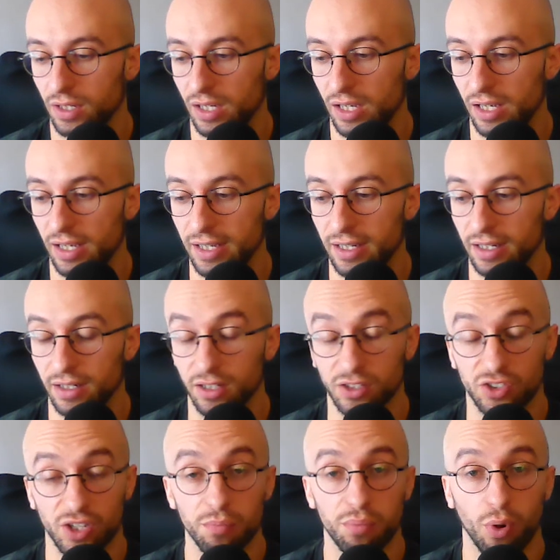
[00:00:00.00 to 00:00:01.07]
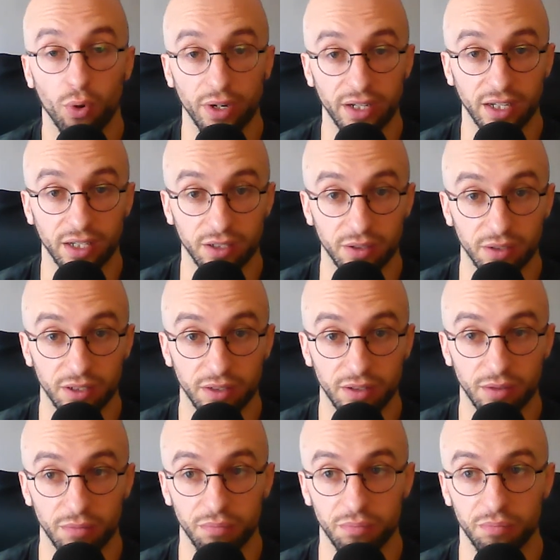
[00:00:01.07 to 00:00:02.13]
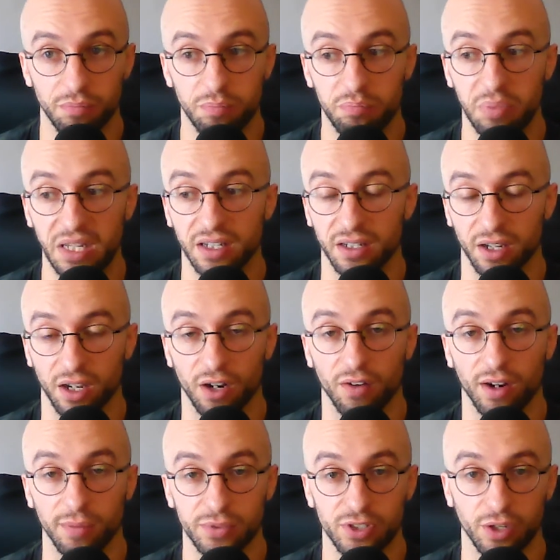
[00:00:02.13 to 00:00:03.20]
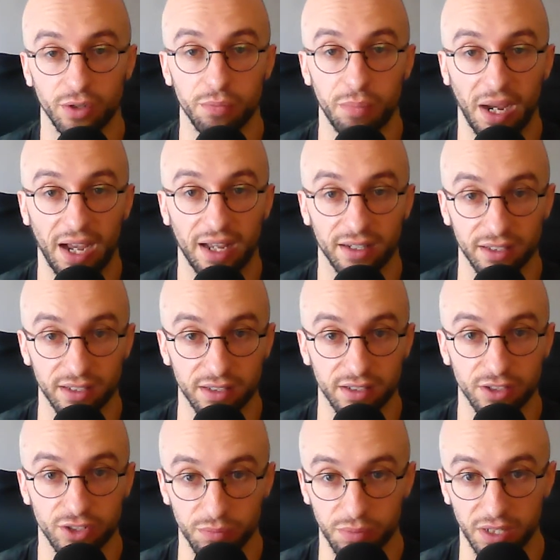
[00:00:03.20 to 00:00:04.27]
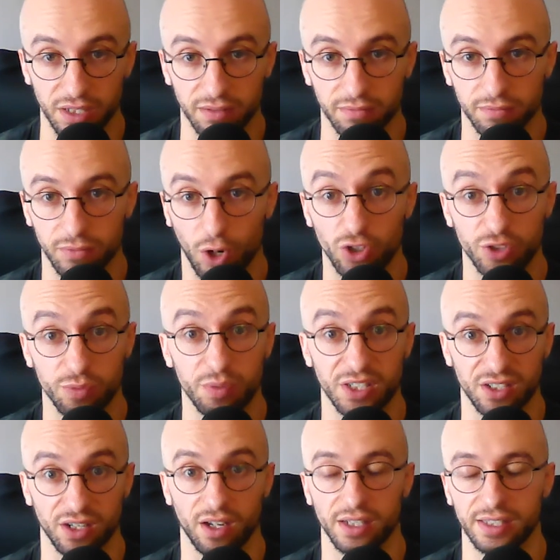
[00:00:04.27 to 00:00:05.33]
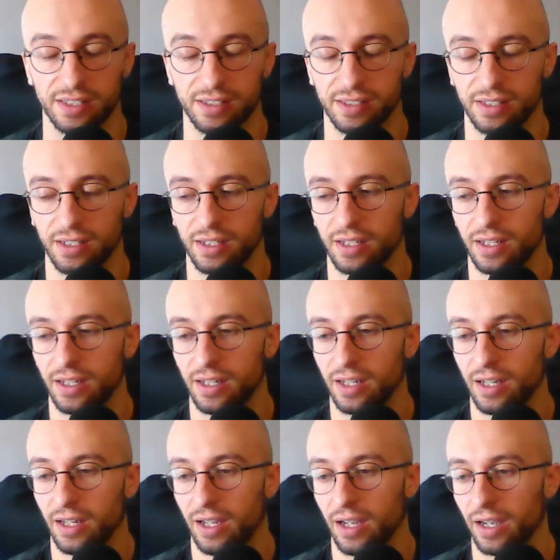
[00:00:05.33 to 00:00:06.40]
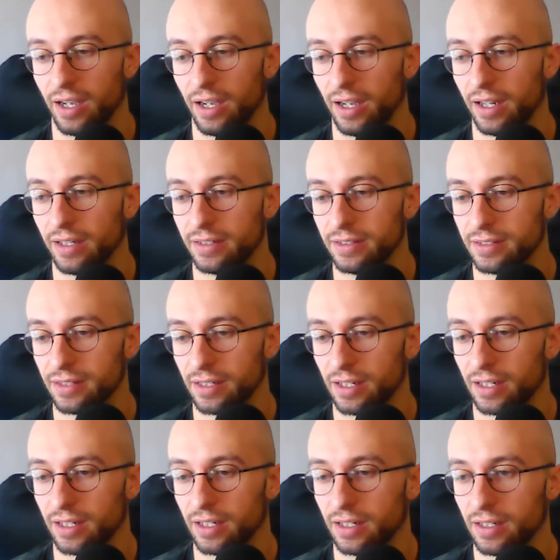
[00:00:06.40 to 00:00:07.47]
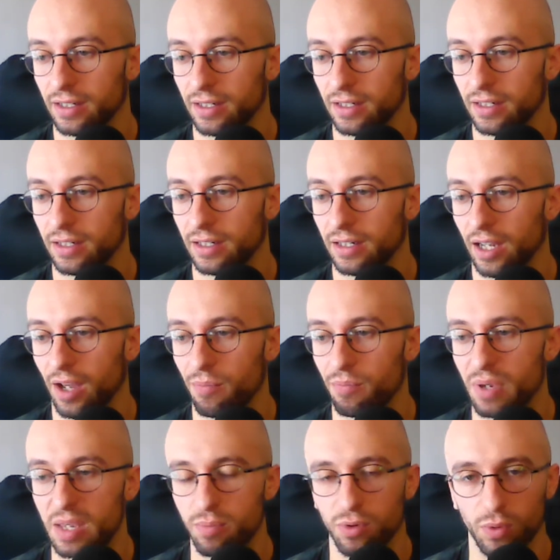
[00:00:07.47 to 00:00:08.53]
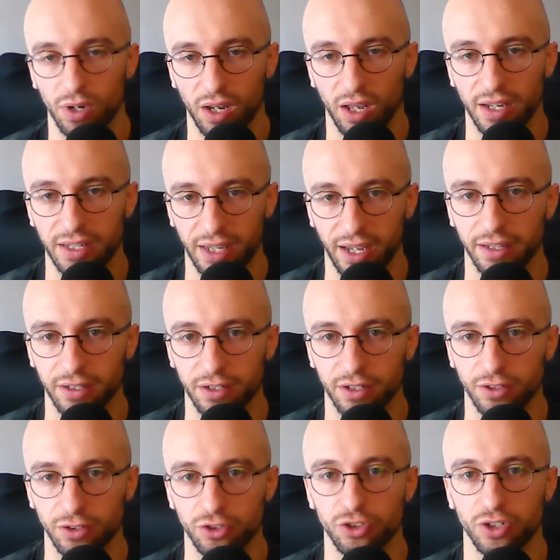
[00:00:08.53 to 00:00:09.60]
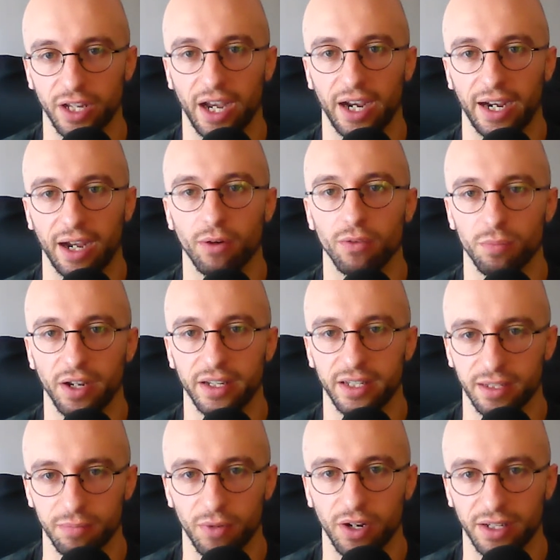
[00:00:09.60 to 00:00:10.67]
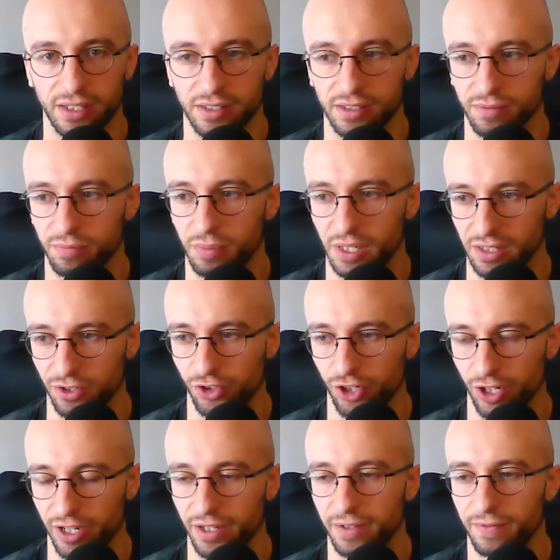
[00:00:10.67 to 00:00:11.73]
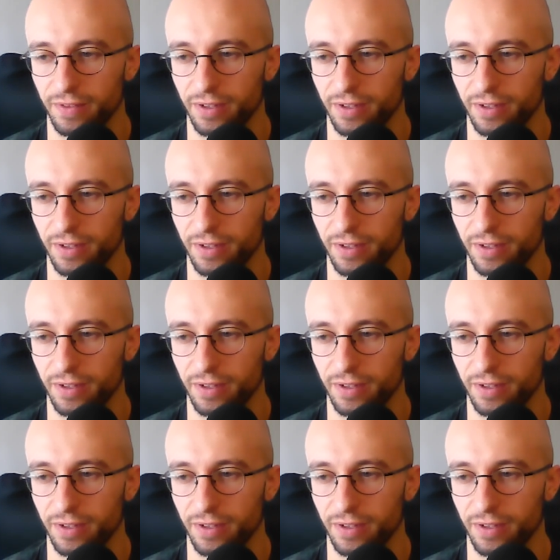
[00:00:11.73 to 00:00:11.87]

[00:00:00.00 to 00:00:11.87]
he had at some point had beaten her up so badly that she'd been hospitalized and uh, and people were like, yeah, you know, you shouldn't hang out with Mikey. Mikey's a piece of shit,